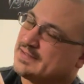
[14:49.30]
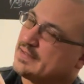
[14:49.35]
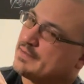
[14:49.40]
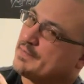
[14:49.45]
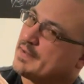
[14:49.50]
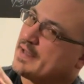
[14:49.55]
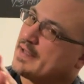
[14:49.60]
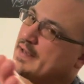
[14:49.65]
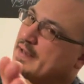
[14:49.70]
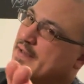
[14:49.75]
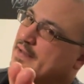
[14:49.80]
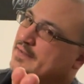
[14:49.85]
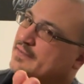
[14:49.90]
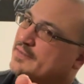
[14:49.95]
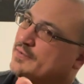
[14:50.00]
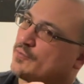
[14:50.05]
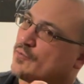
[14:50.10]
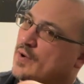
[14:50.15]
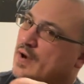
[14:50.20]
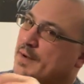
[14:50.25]
man, it gets
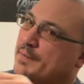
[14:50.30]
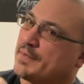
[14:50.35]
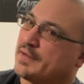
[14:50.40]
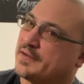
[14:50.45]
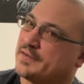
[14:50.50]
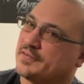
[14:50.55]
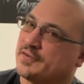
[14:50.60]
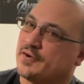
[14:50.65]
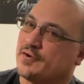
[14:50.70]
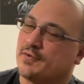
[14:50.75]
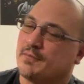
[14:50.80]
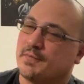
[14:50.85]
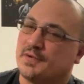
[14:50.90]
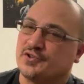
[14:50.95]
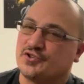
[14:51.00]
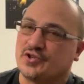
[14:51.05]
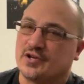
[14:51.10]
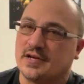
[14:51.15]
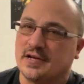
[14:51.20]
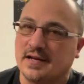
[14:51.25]
to Romulus here in
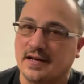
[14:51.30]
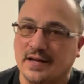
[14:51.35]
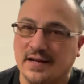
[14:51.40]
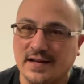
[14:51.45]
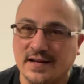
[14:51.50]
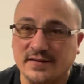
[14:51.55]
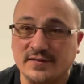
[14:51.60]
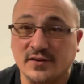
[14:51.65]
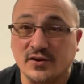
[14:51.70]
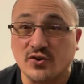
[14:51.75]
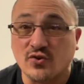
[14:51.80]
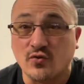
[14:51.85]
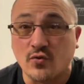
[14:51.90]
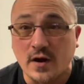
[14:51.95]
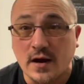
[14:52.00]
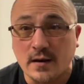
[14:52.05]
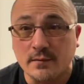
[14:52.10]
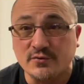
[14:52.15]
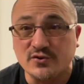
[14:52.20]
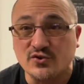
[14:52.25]
Michigan and it's a
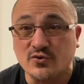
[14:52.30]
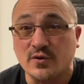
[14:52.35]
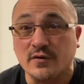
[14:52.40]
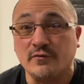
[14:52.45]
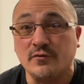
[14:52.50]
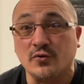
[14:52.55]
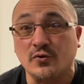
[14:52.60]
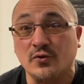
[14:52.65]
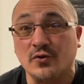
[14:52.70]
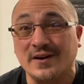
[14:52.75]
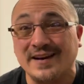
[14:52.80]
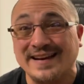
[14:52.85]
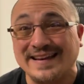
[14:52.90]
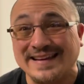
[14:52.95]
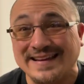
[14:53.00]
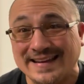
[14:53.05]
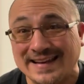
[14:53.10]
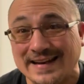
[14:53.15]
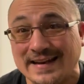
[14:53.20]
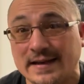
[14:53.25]
crapshoot if you're going to
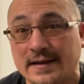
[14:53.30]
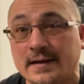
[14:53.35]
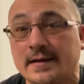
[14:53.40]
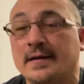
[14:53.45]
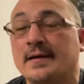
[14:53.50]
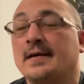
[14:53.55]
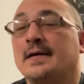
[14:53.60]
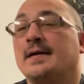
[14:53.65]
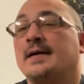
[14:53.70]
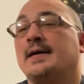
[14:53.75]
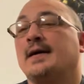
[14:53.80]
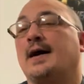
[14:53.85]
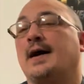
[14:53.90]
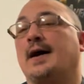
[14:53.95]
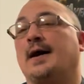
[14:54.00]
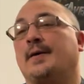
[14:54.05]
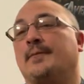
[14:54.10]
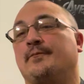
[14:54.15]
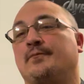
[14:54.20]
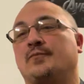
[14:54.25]
get it
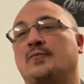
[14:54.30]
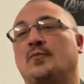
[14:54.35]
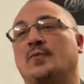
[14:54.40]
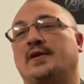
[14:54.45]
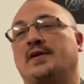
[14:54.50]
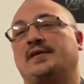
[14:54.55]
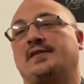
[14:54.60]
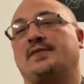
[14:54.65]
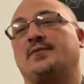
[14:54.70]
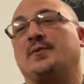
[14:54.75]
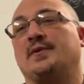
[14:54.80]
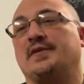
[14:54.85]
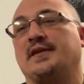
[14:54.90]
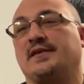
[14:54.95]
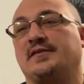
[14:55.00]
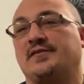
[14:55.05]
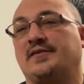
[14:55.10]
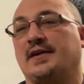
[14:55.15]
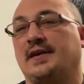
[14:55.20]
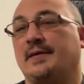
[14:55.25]
um, when, when they
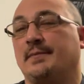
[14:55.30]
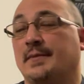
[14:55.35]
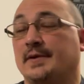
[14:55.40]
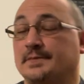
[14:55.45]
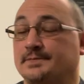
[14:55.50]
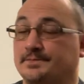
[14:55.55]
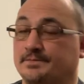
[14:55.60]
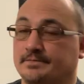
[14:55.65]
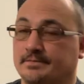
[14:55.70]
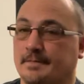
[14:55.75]
say, but